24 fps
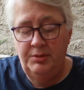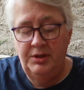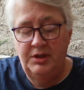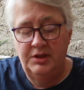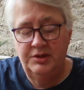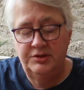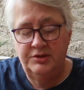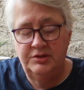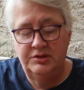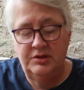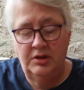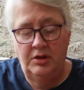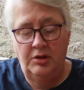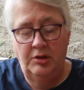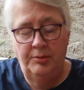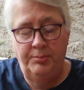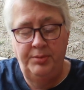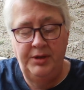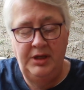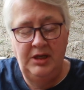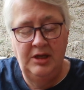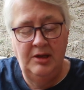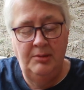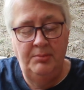because there's a little
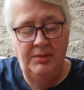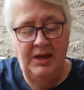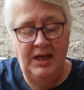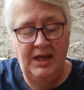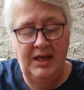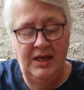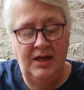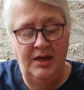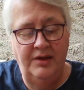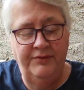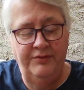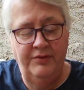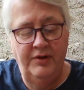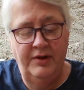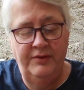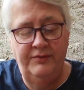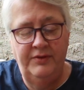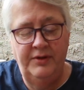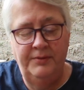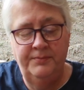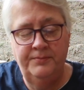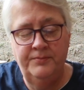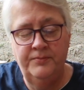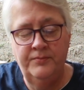peanut man on the front of
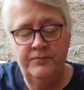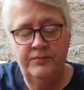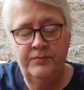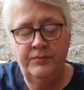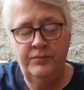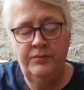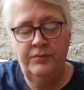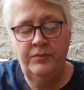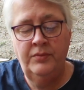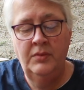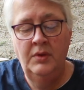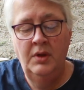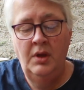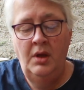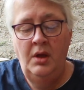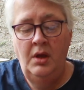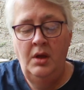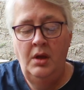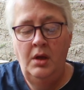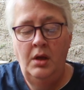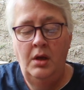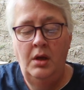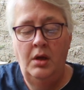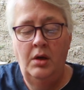it.
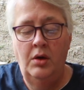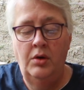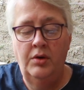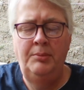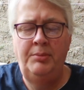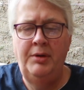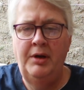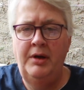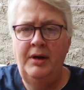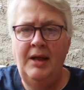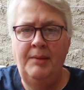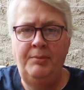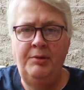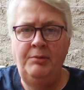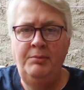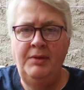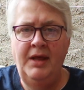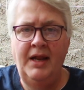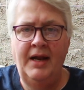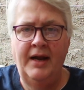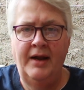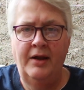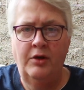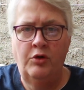It better not be
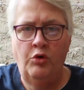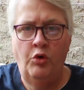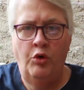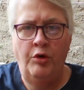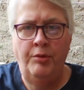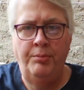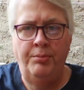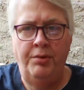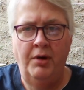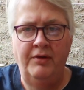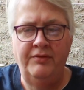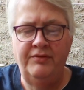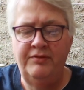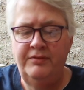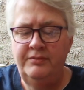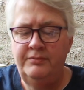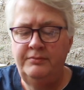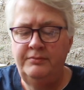made out of corn puff.